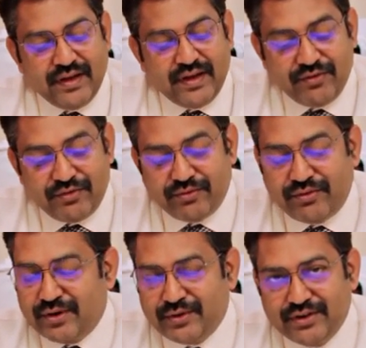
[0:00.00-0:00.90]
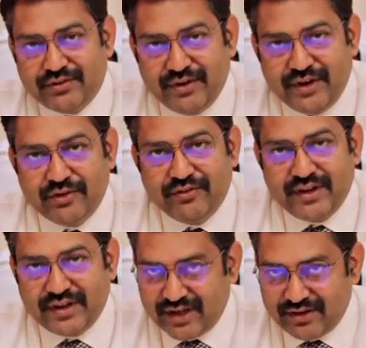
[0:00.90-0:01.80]
If you found this video
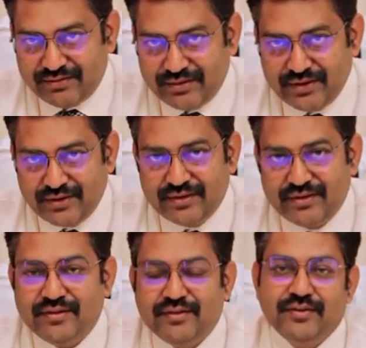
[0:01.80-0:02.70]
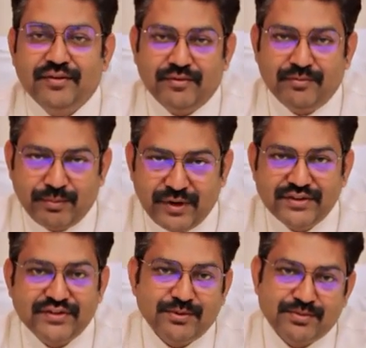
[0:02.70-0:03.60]
very helpful,
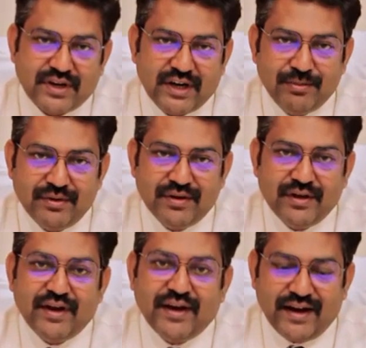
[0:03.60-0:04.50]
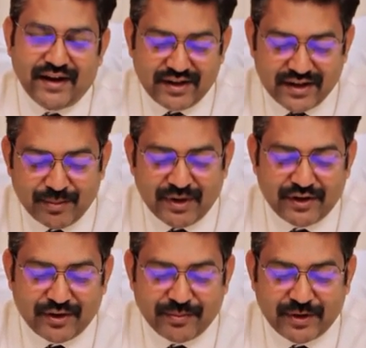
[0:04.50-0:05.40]
please subscribe and
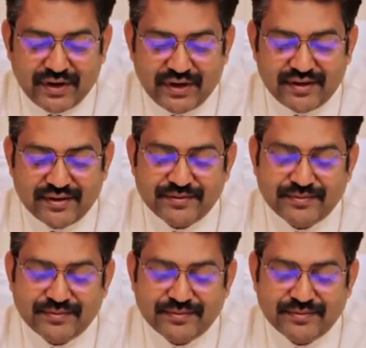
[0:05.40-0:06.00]
comment on it.